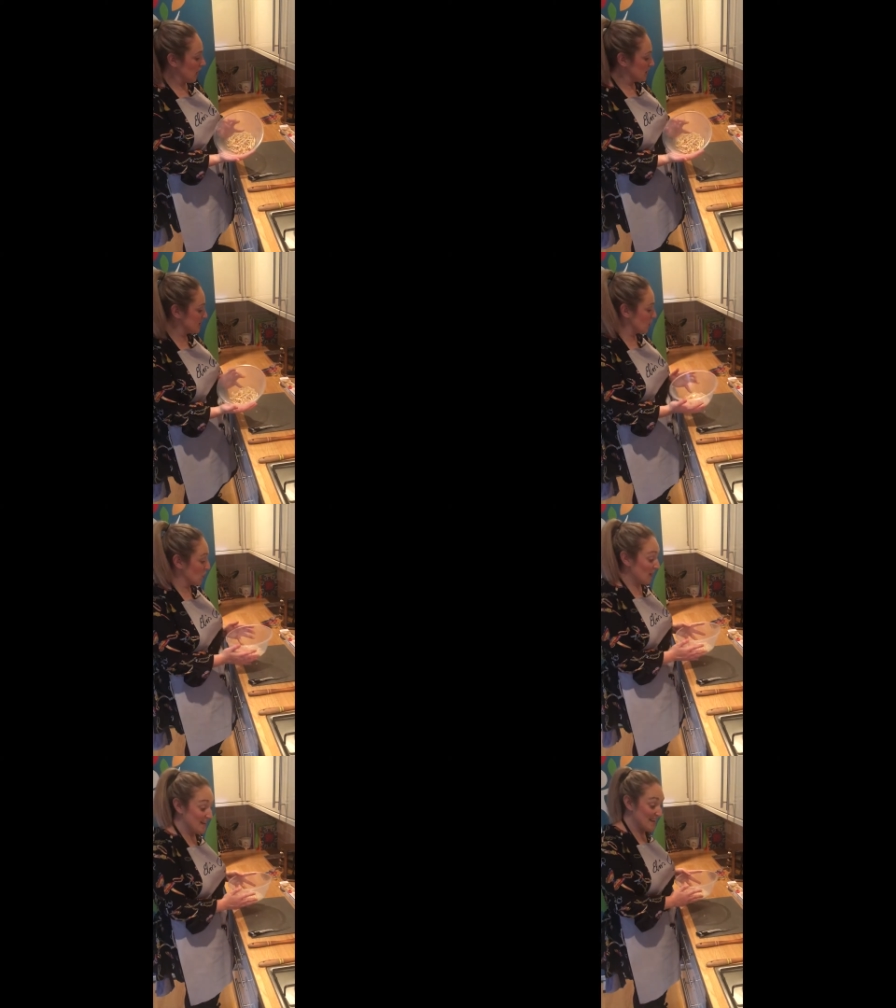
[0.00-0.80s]
So
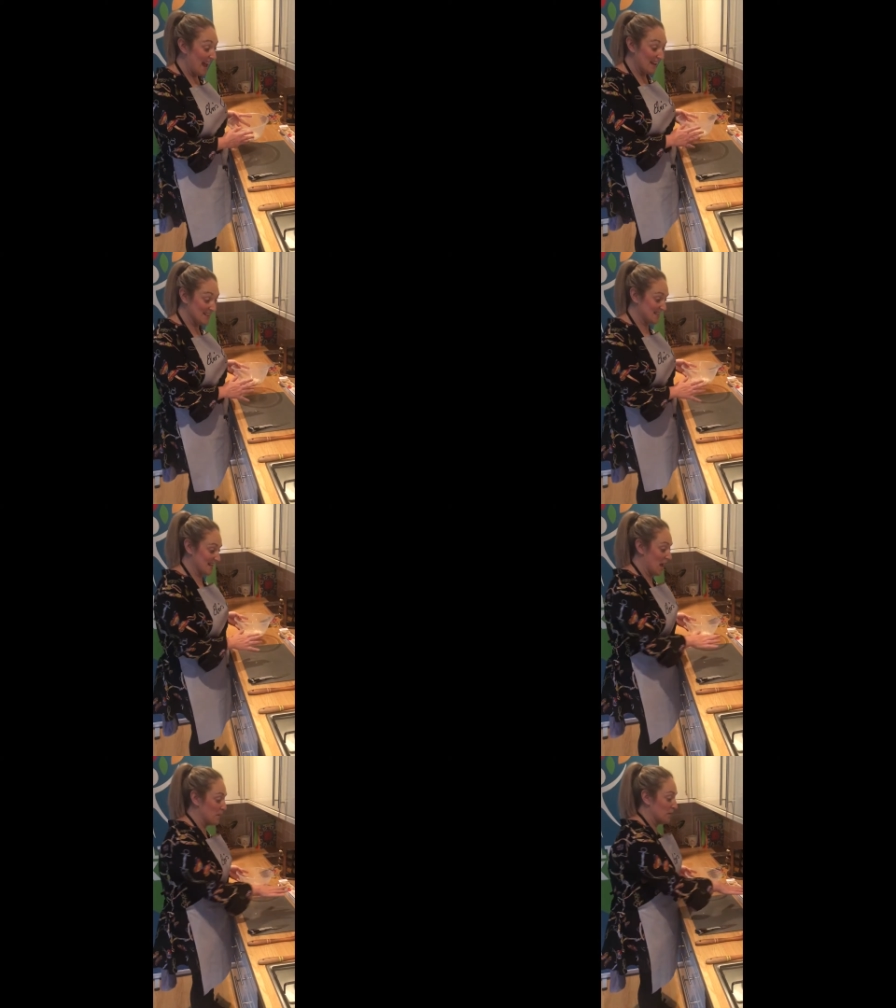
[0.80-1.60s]
the next
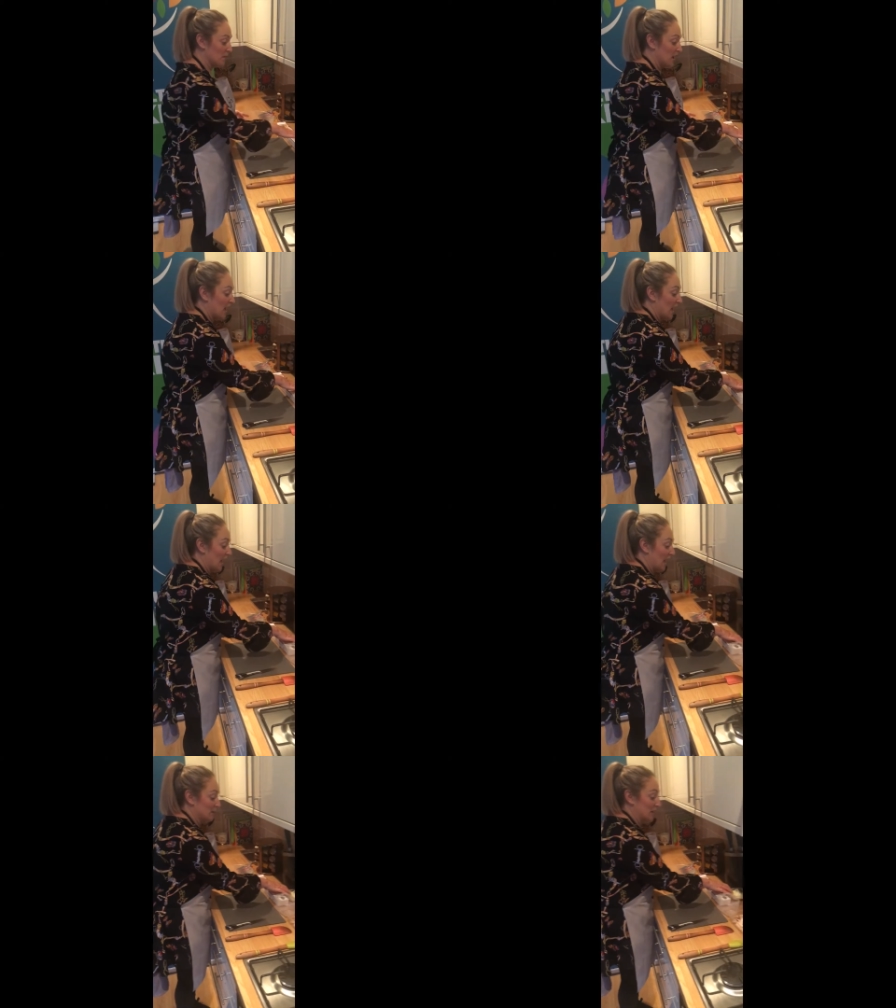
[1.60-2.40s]
step,
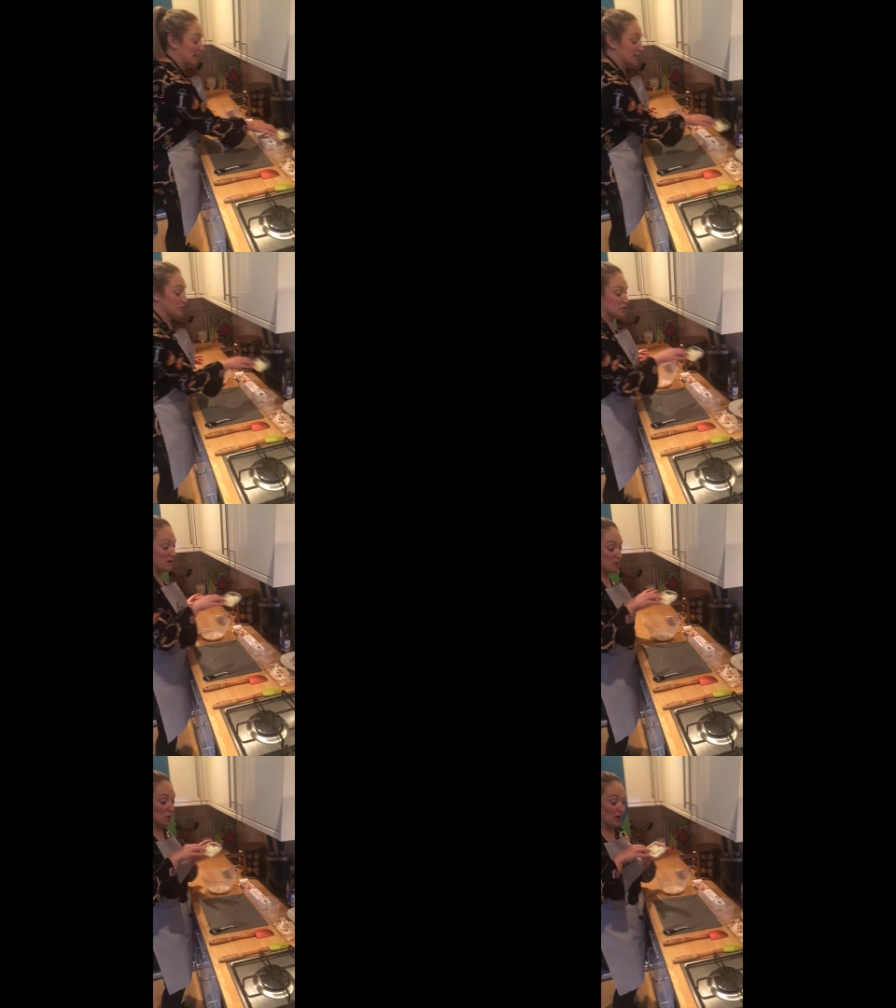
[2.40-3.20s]
I would like you to
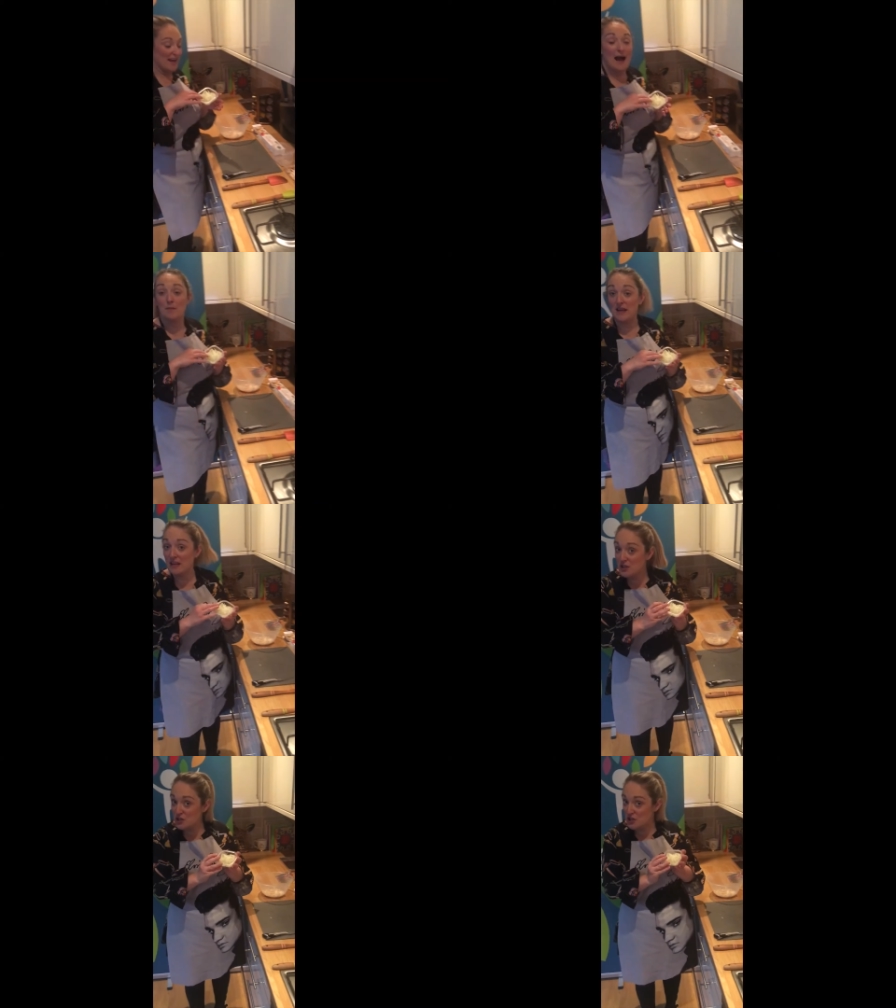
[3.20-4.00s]
grab your
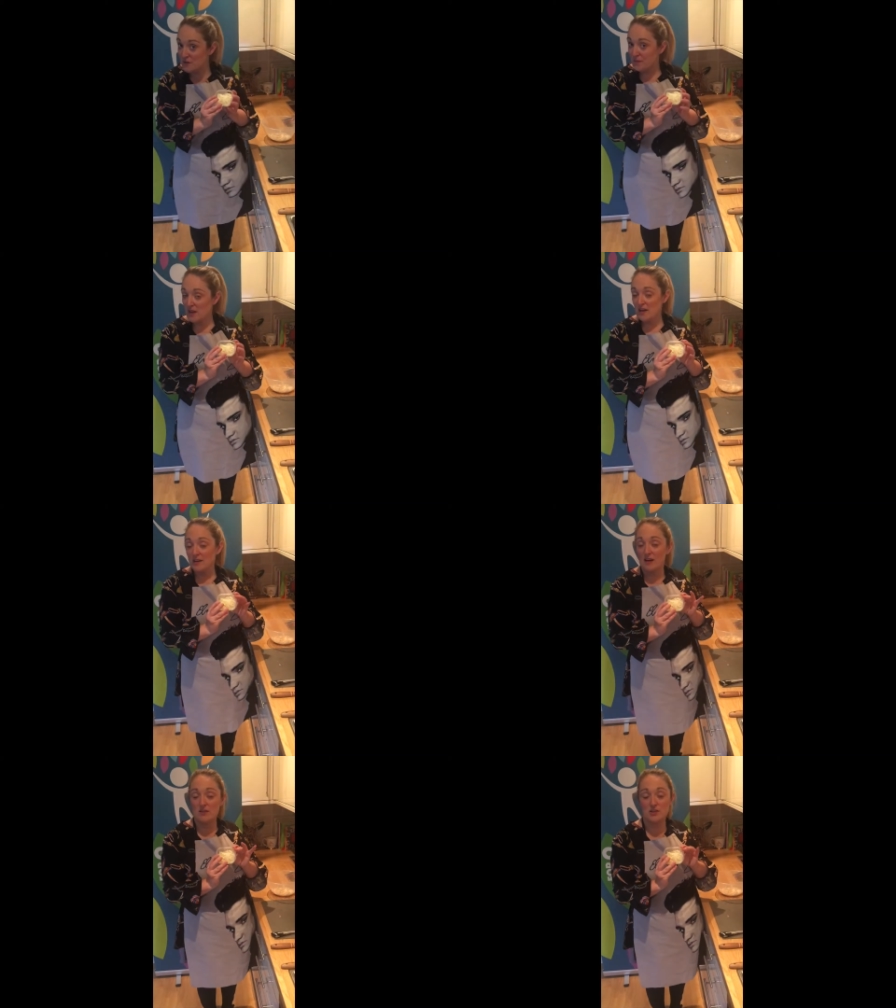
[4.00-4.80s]
cabbage
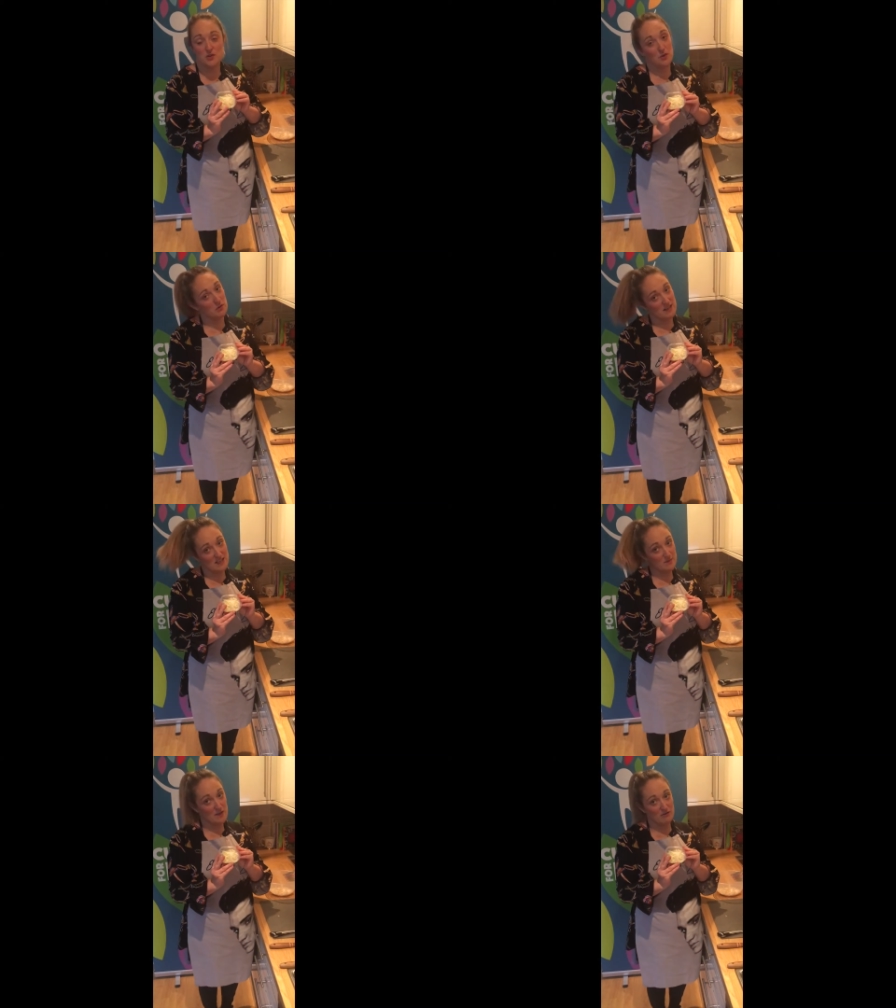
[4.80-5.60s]
now this should already
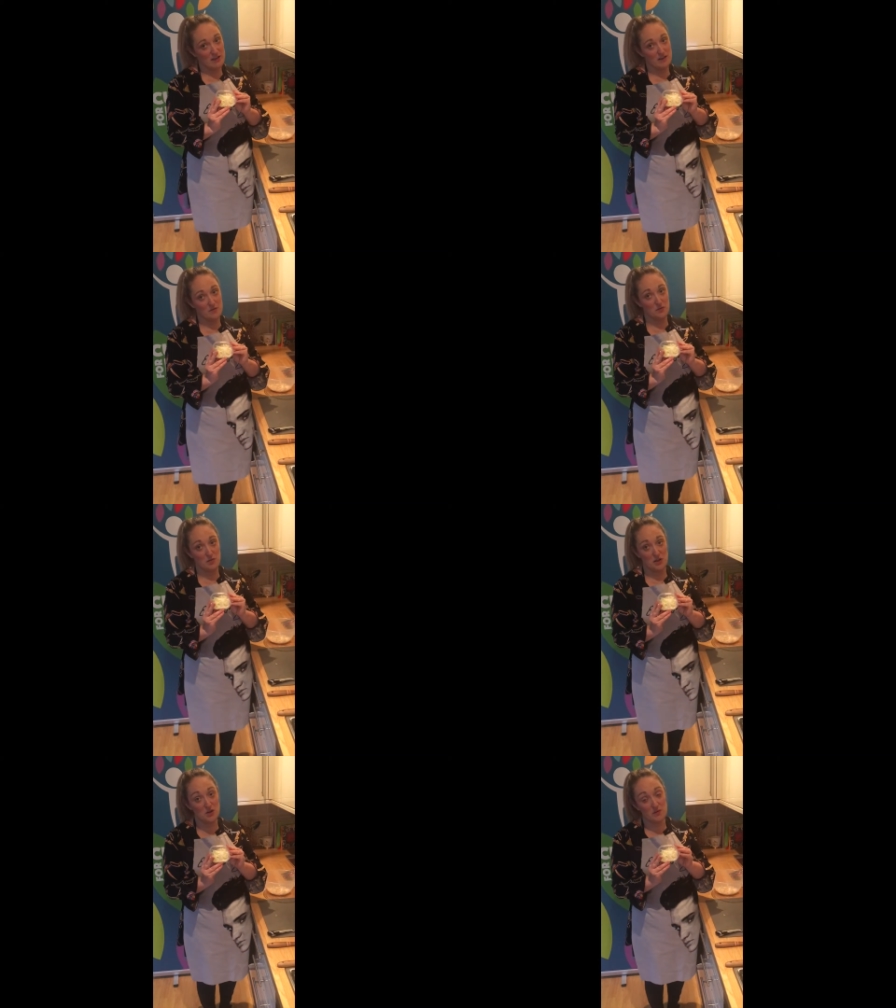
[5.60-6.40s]
have been grated for you.